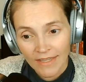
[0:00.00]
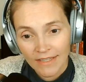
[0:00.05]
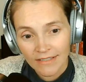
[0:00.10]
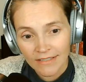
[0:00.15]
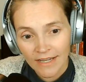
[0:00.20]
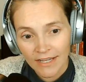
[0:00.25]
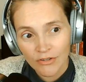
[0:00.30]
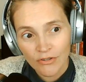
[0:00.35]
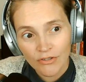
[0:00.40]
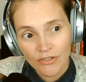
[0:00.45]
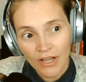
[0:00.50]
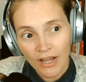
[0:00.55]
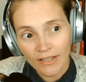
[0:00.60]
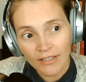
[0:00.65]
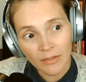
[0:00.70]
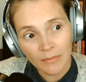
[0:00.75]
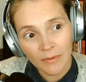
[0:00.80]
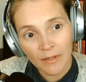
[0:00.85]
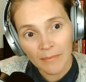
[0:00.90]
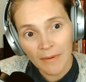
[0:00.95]
then can you
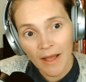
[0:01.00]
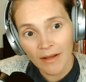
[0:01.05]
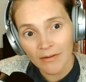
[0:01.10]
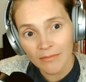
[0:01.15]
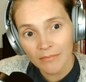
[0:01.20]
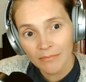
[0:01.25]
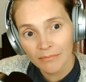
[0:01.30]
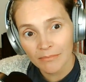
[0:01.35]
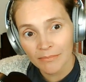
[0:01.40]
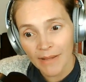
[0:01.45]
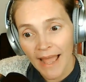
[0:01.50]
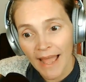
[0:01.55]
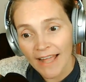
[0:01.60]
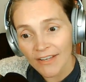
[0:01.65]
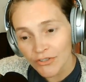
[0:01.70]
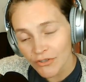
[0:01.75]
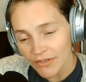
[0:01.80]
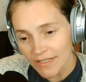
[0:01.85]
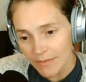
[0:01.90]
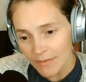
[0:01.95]
talk a little bit about
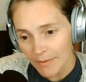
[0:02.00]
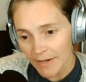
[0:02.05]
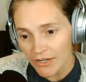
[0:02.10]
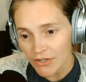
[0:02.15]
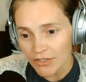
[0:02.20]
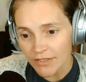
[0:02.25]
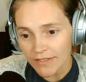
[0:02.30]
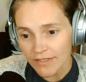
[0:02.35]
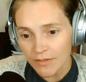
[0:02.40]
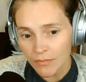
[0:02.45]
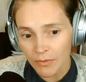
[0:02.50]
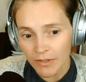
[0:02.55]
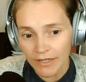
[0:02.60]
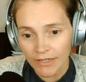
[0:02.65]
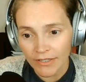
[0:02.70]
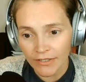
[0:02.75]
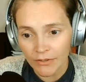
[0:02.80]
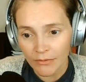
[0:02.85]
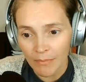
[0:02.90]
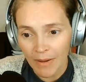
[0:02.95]
patulous patients
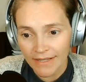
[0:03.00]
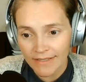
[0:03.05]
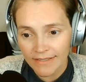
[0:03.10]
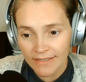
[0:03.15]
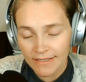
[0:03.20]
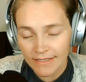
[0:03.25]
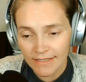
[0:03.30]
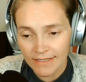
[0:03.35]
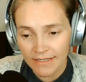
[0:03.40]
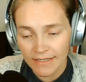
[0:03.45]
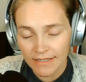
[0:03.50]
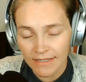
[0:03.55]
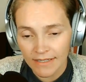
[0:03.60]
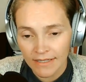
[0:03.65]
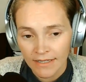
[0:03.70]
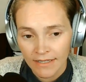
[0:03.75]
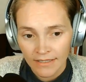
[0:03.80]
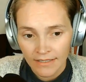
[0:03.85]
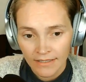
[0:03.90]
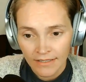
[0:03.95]
where you might see